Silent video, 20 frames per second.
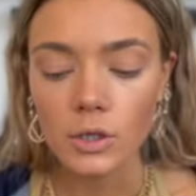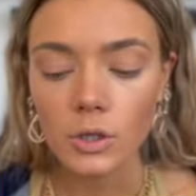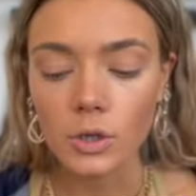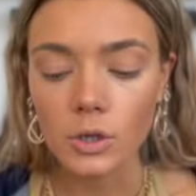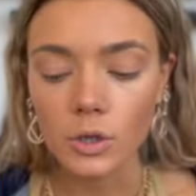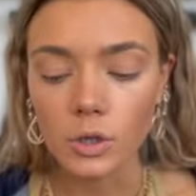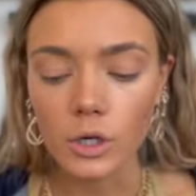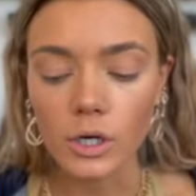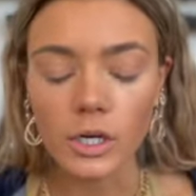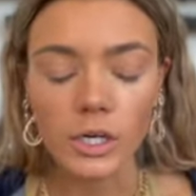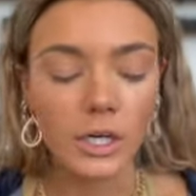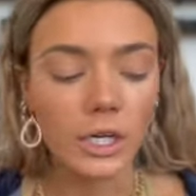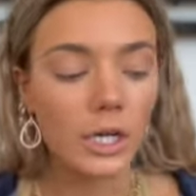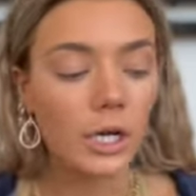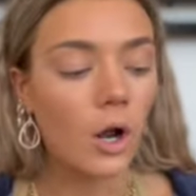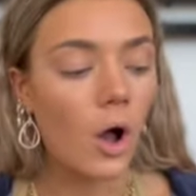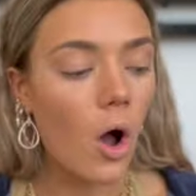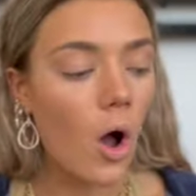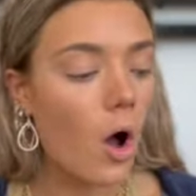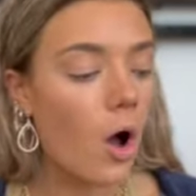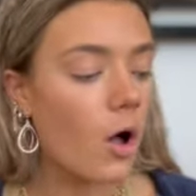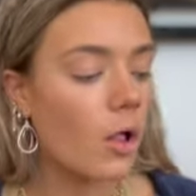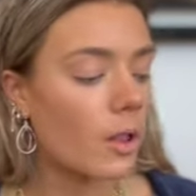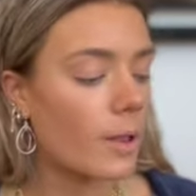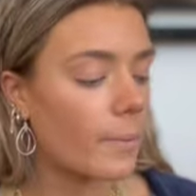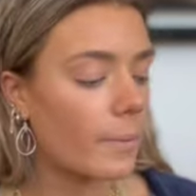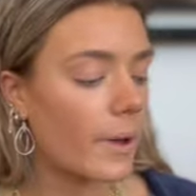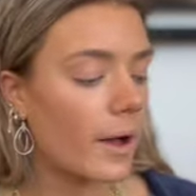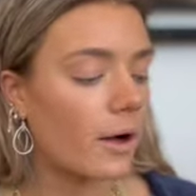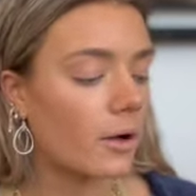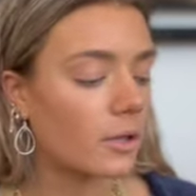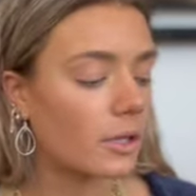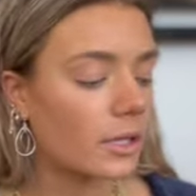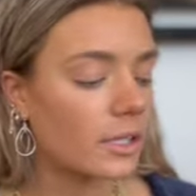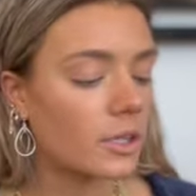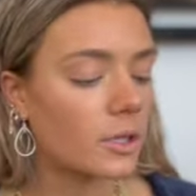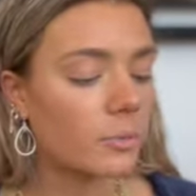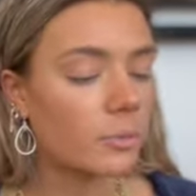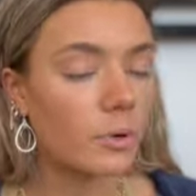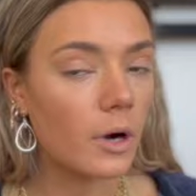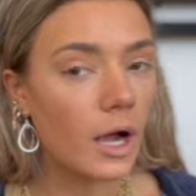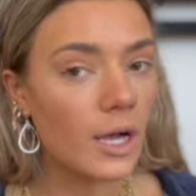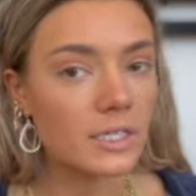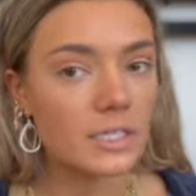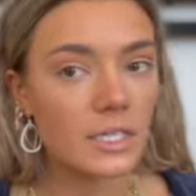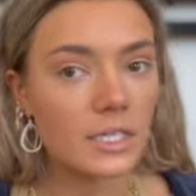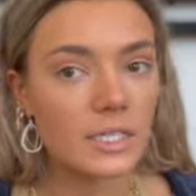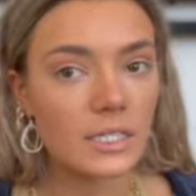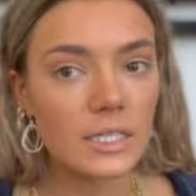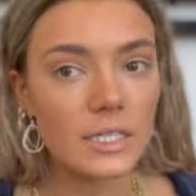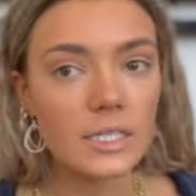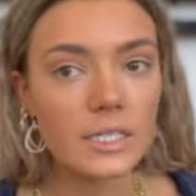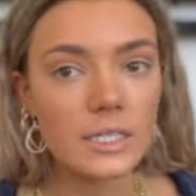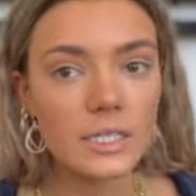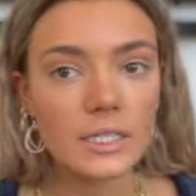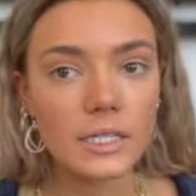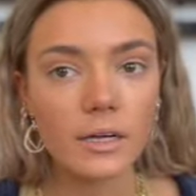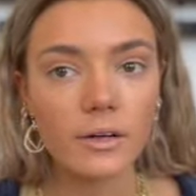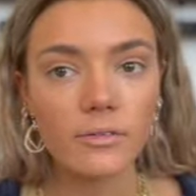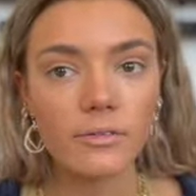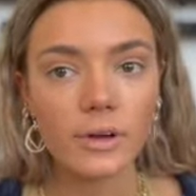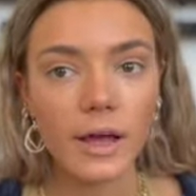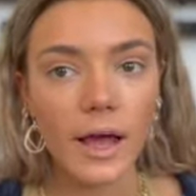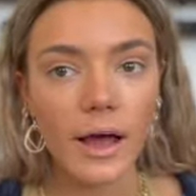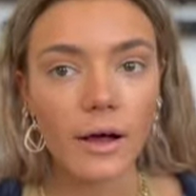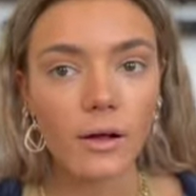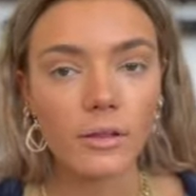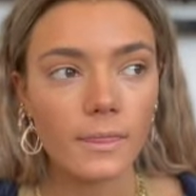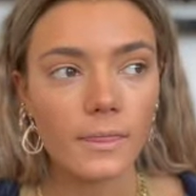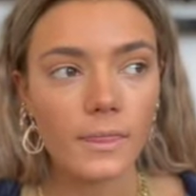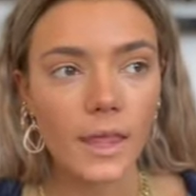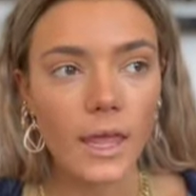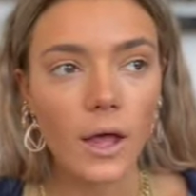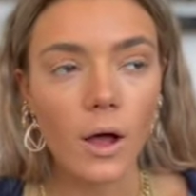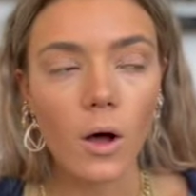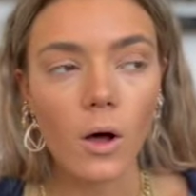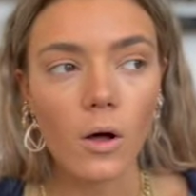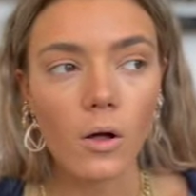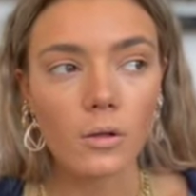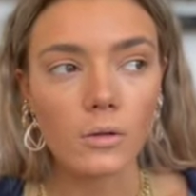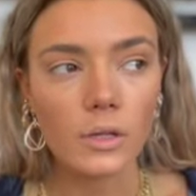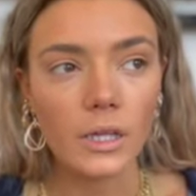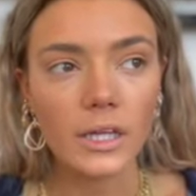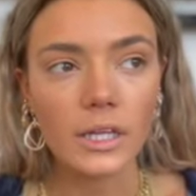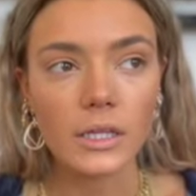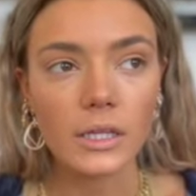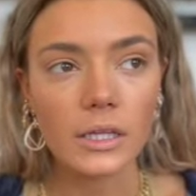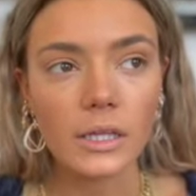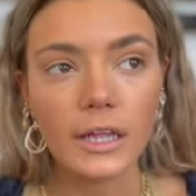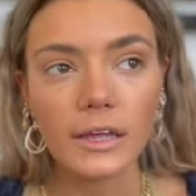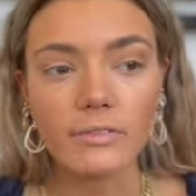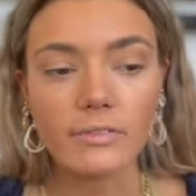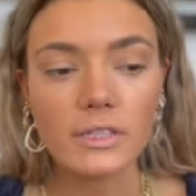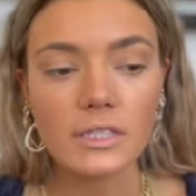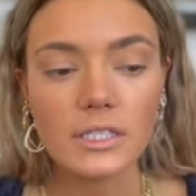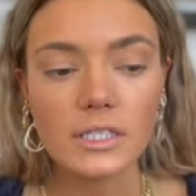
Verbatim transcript: learning all about like the processes of how they all like live and